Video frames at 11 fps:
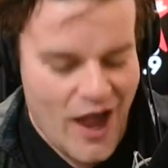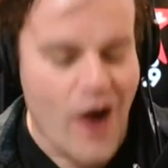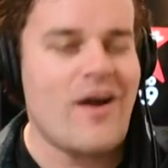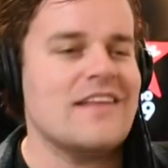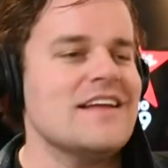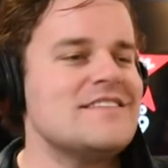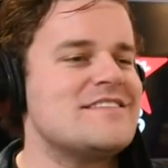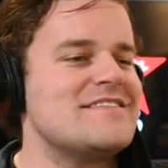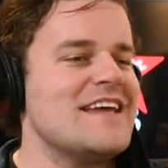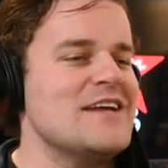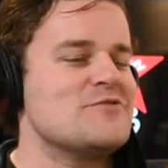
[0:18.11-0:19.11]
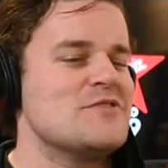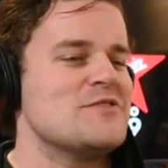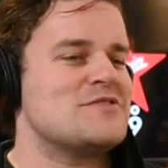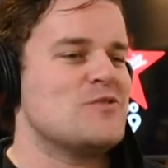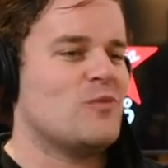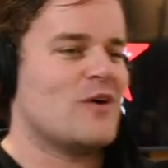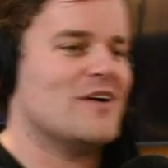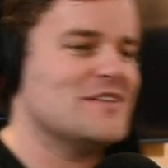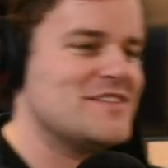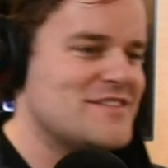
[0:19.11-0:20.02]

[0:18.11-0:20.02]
All right, let's introduce the world